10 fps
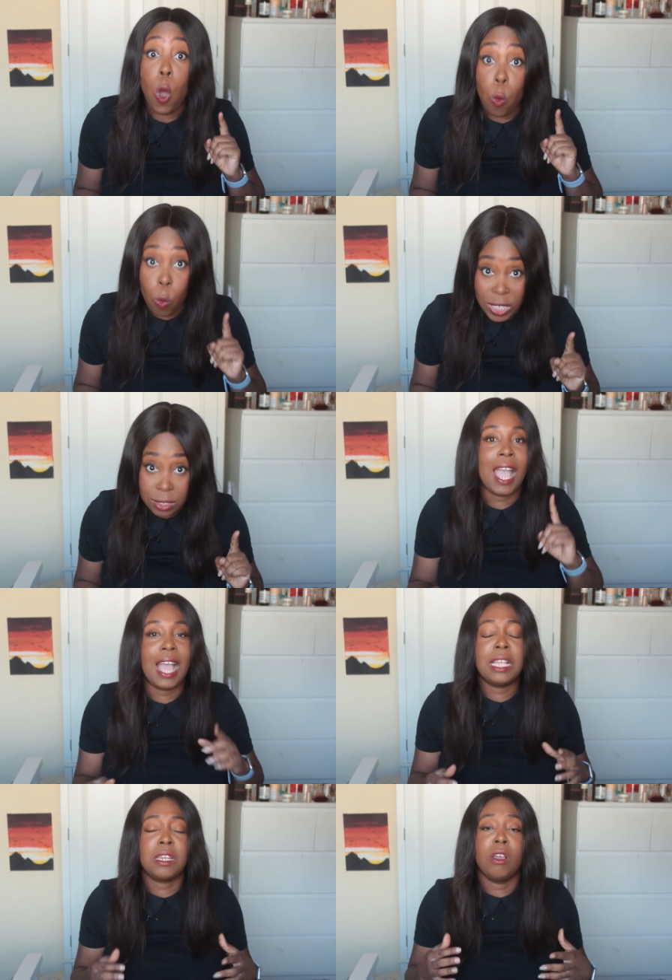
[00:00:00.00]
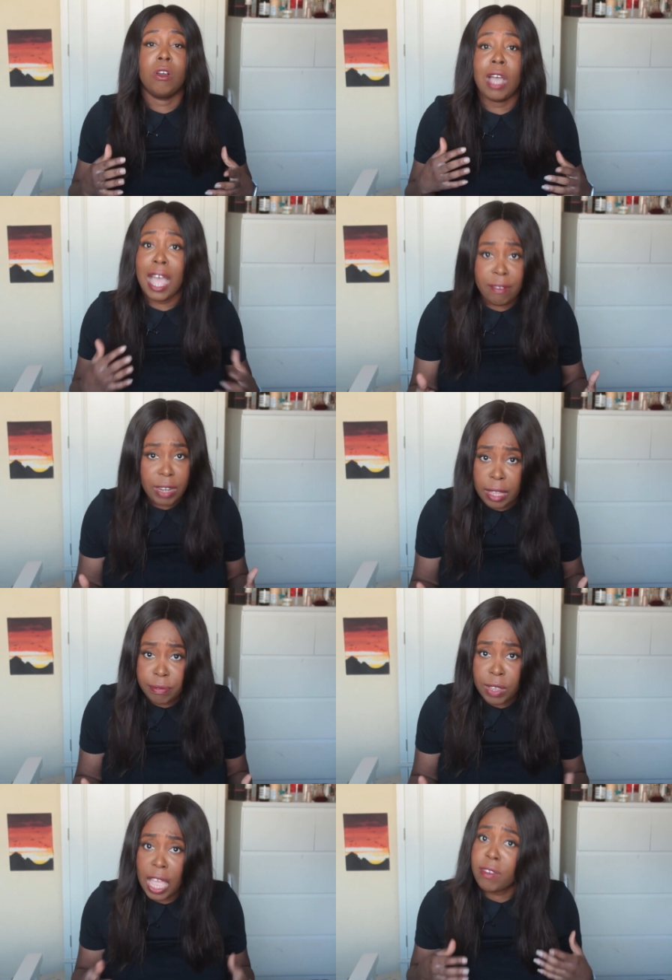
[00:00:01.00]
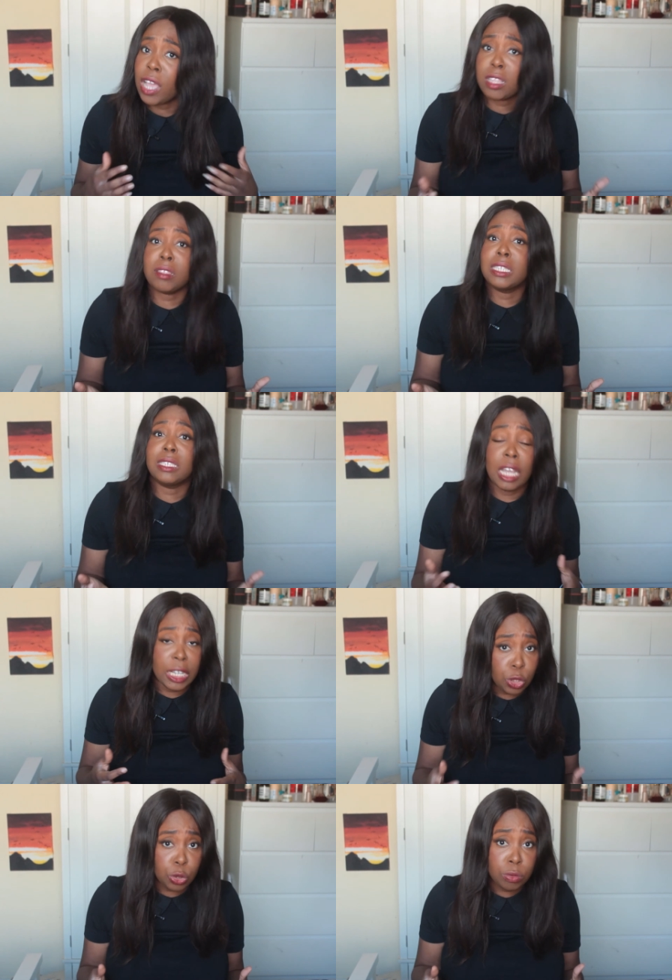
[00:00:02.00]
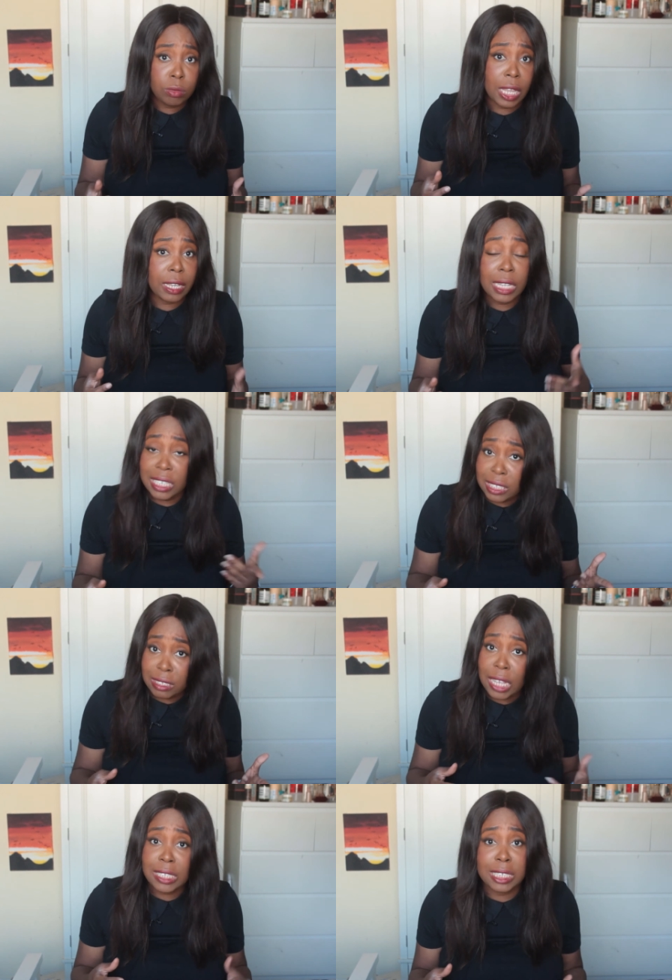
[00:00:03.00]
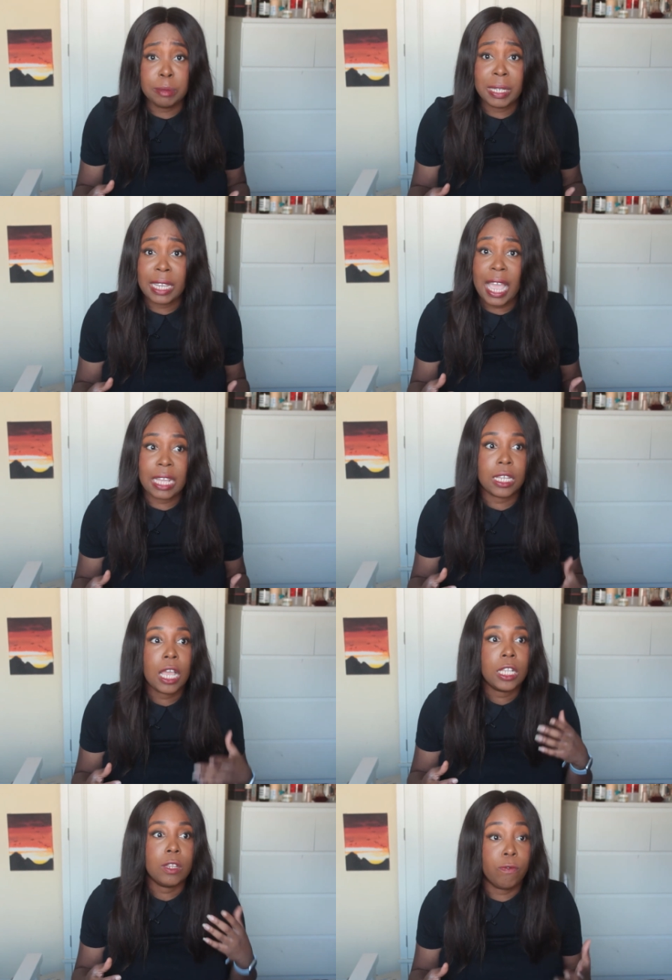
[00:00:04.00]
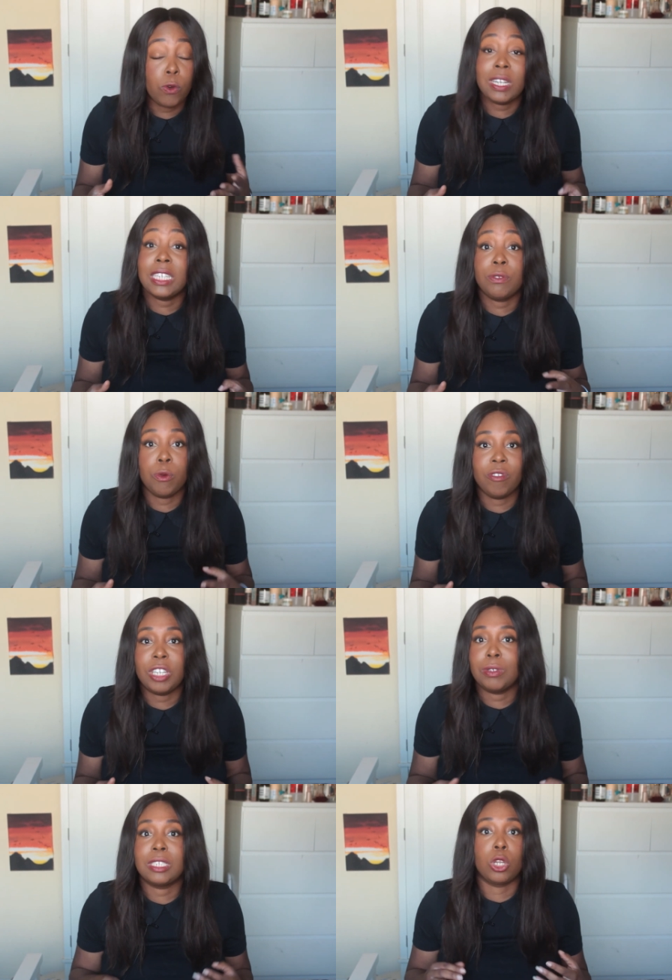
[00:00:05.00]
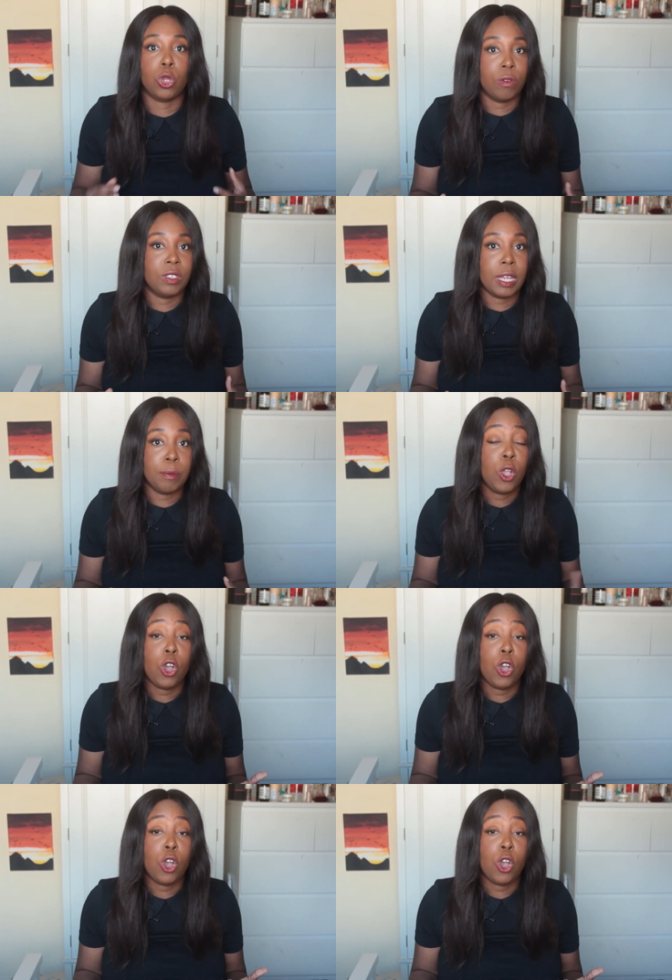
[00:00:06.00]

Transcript: one. And I have a life, I have other things that I do, like eating and sleeping, and 4 days for one video is a lot of time.